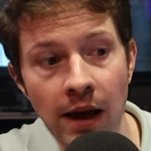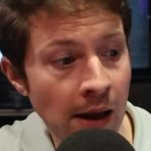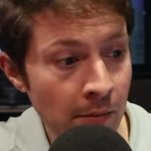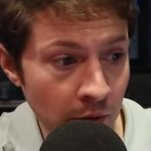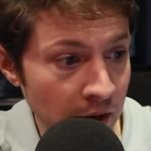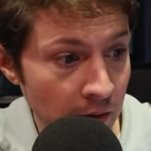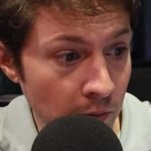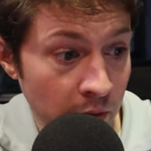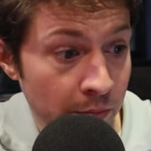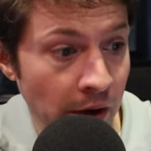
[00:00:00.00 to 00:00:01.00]
Emery
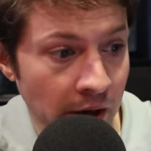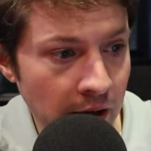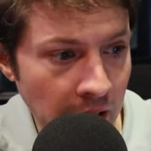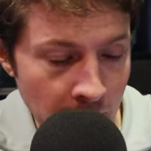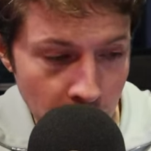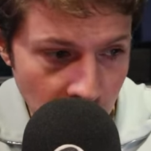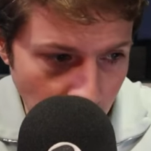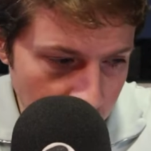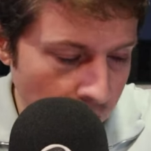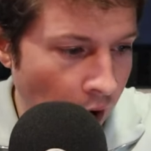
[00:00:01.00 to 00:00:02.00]
was brilliant. Emery got
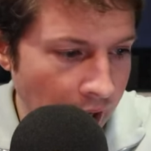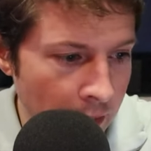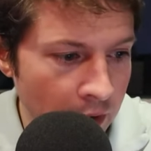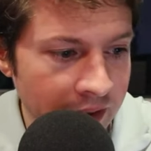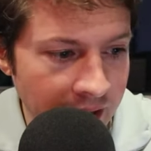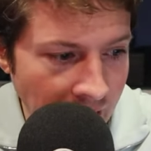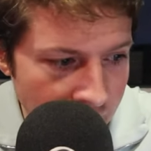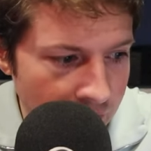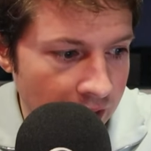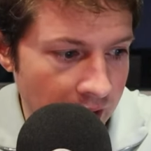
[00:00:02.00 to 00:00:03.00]
it right. Emery did
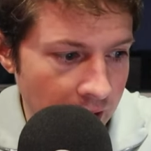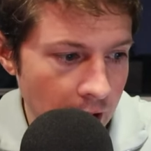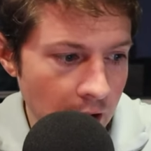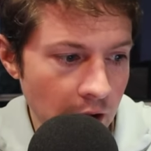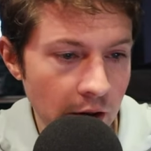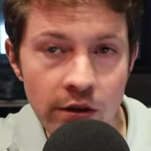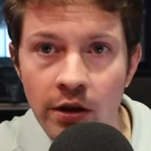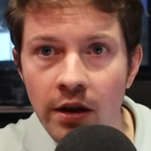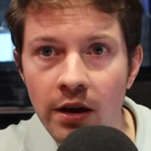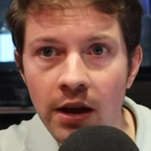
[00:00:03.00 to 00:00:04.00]
everything
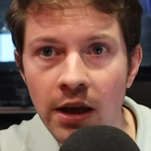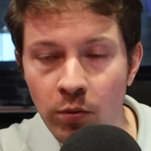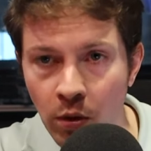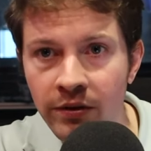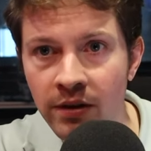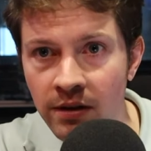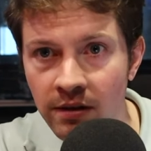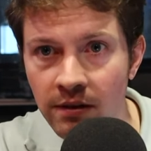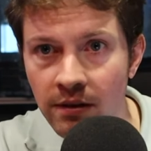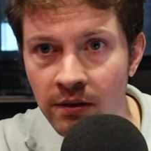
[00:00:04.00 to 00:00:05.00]
that he
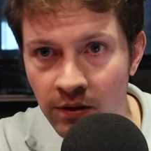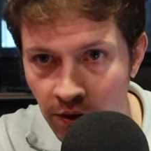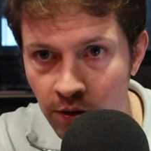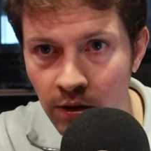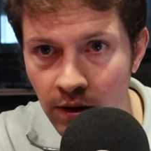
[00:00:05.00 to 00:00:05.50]
wanted to do.